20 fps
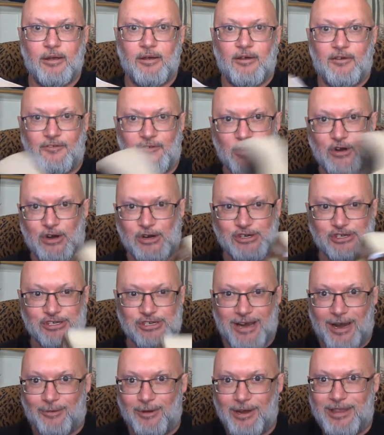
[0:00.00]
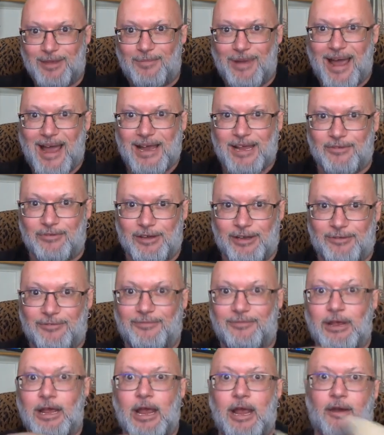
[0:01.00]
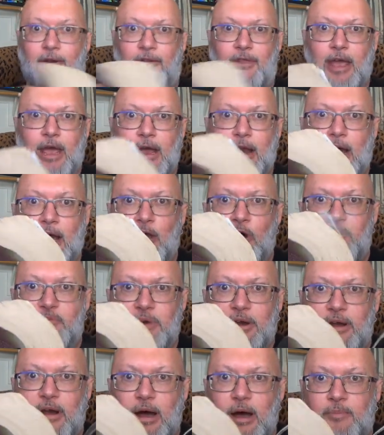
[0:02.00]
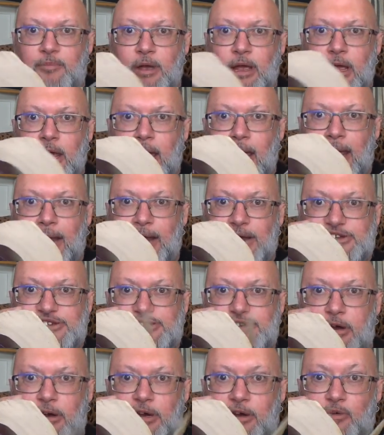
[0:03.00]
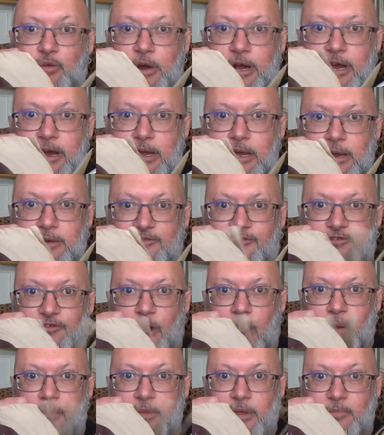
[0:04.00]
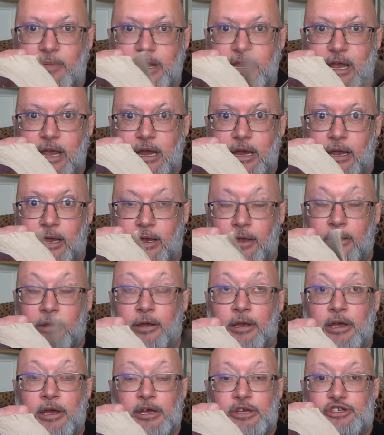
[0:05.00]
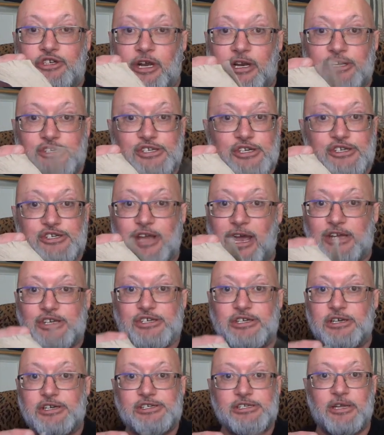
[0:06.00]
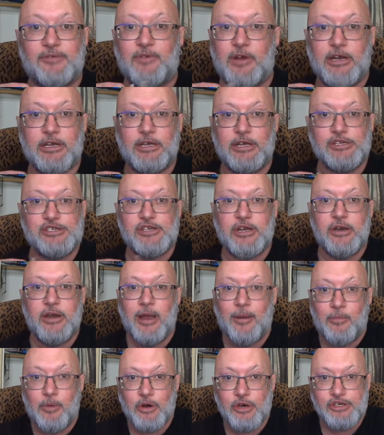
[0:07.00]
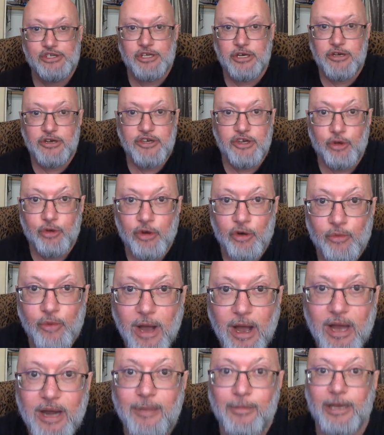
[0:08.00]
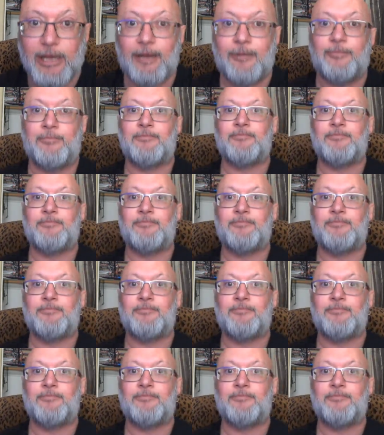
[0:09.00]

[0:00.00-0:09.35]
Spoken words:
First, I read the back of it, and then I opened it up, and I started reading it from the beginning. Genesis, Exodus, Leviticus, and Numbers, and Deuteronomy.